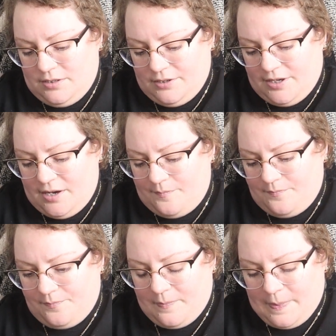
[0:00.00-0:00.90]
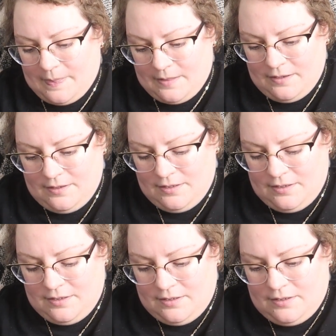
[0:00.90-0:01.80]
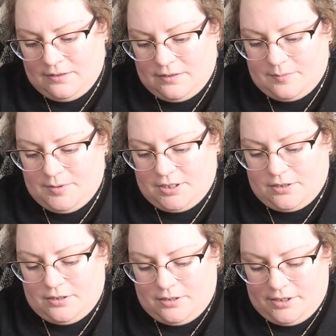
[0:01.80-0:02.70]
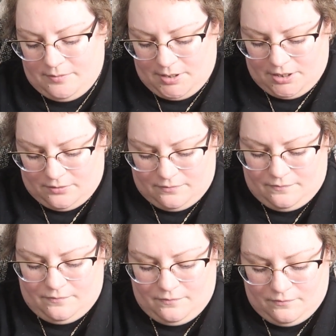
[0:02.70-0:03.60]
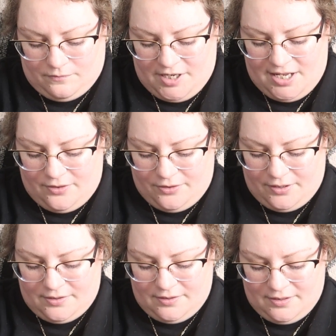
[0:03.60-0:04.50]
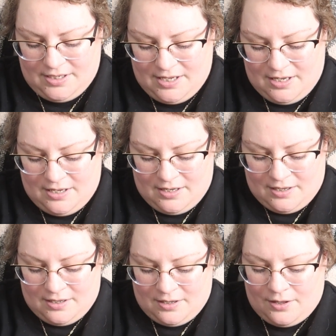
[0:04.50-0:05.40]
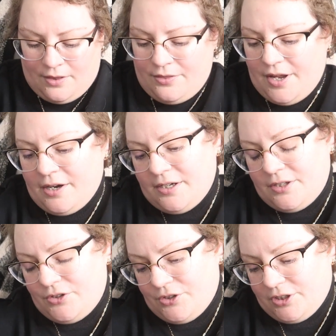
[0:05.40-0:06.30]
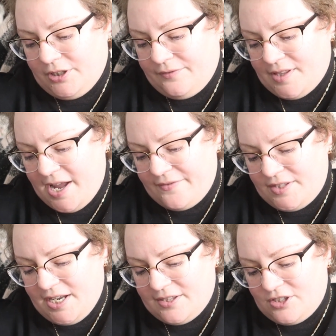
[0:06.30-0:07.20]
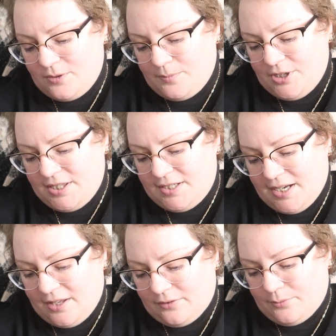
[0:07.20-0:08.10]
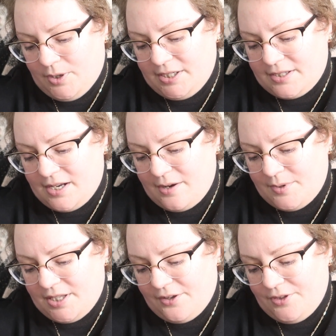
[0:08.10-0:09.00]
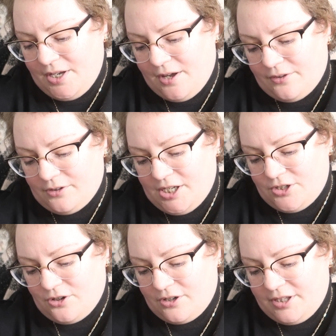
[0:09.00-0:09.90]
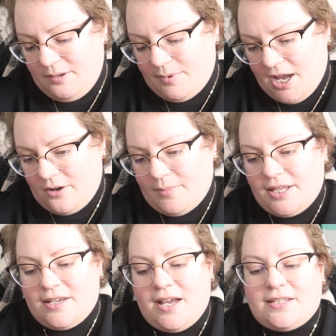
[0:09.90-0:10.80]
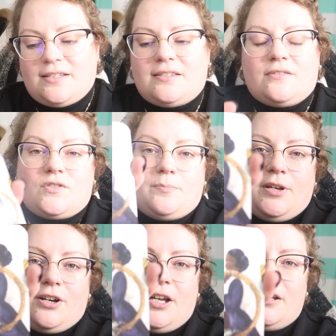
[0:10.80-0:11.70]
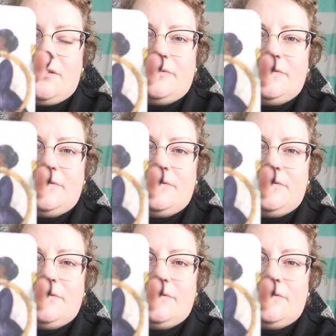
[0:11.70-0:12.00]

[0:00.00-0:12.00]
Okay, let's pick a card. Here we go. Wreath. There in the circle of life tends to breathe death. One is not without the other, eternally bound by the essence of spirit.